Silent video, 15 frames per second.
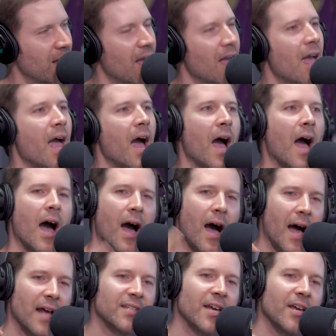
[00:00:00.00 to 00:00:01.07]
yeah.
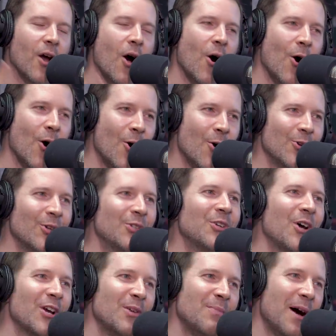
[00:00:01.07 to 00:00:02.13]
I said, oh, you're
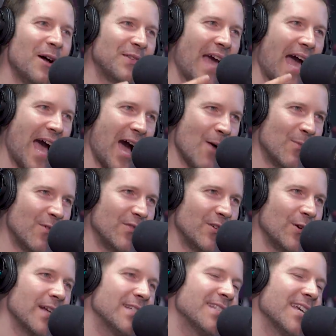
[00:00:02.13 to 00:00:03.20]
talking about the album
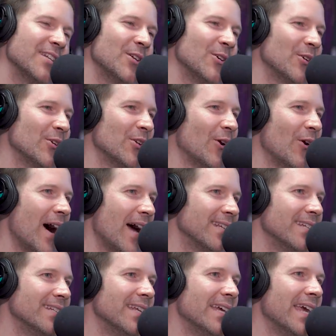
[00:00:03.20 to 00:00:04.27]
review. I said, no, no, no. I
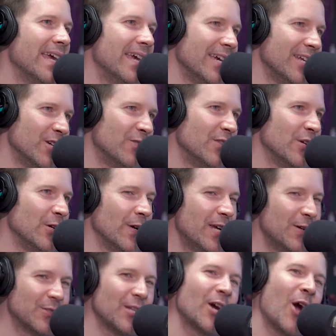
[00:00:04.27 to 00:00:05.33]
did the interview.
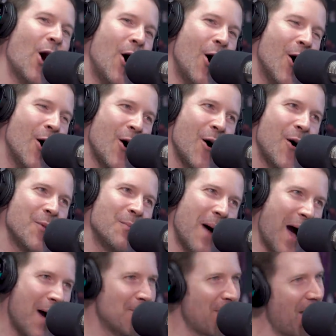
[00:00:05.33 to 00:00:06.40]
He was like, oh, my